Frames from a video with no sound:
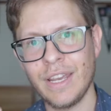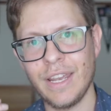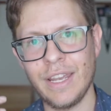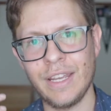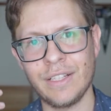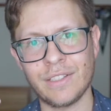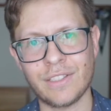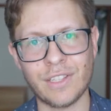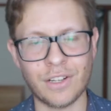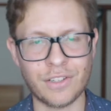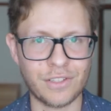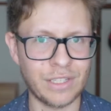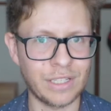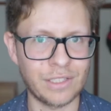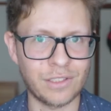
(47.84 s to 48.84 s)
in
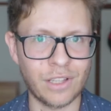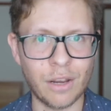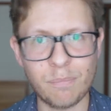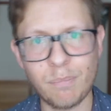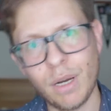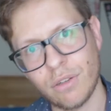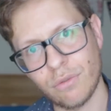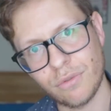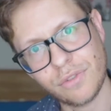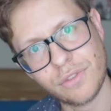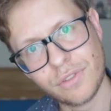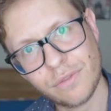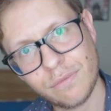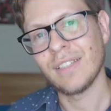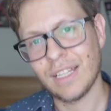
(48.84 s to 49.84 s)
such things like
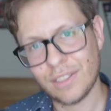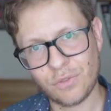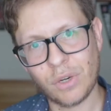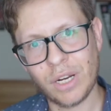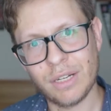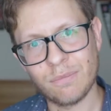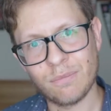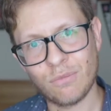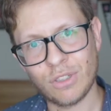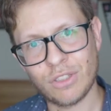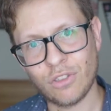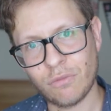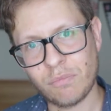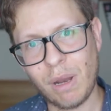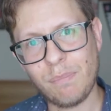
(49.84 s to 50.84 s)
puddles. That's right, we're
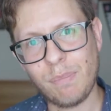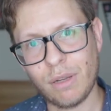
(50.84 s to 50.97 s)
talking about